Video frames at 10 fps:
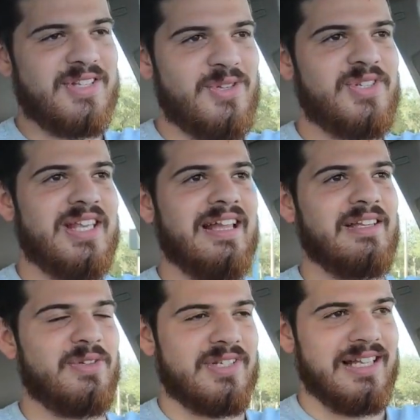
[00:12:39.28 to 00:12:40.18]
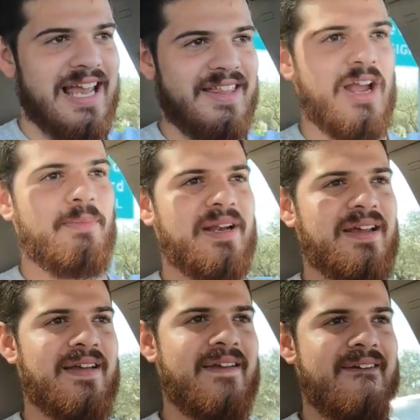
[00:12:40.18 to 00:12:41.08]
You see that little delay there, but
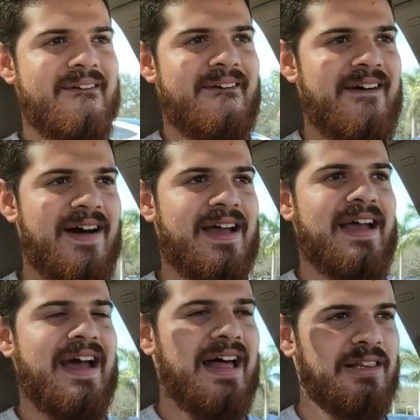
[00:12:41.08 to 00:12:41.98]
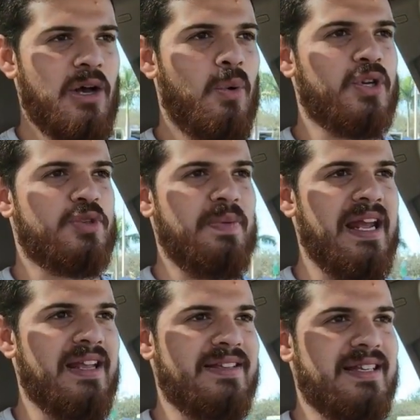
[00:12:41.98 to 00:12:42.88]
at lower
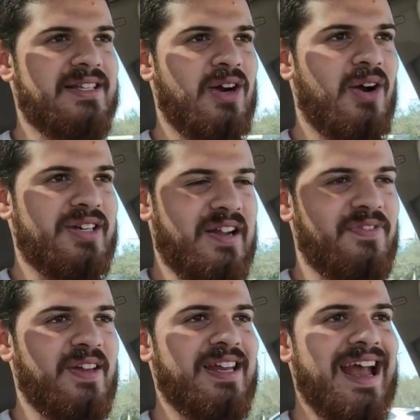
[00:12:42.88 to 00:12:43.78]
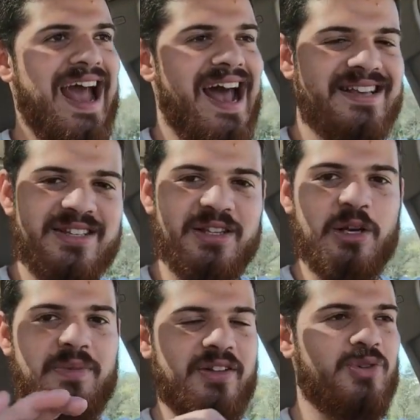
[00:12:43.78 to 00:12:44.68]
speeds, this car definitely has a
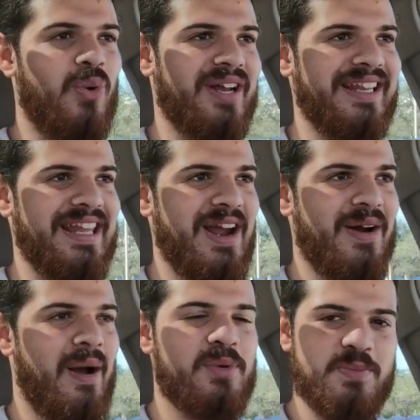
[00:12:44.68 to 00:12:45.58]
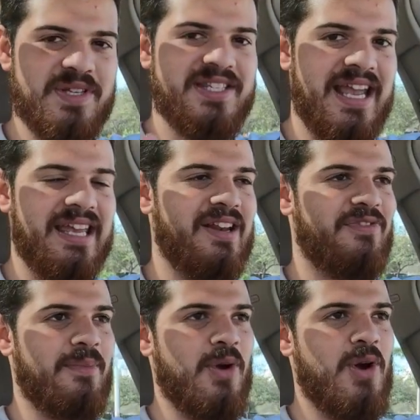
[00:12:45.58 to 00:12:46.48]
little bit of torque in there. I was mistaken
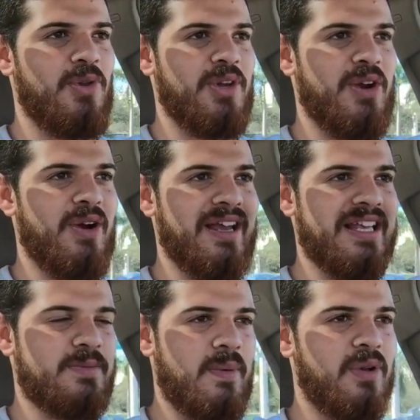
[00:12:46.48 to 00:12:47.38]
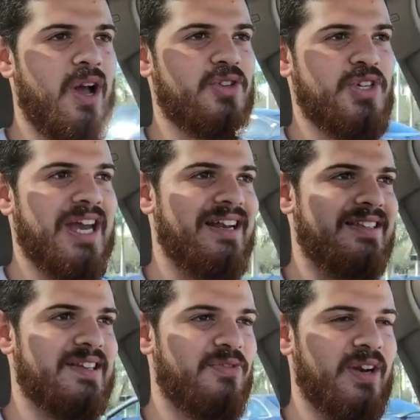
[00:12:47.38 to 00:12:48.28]
from earlier. I guess we were launching at a
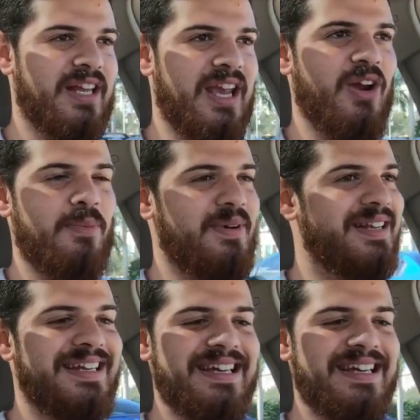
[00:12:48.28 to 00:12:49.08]
different gear, but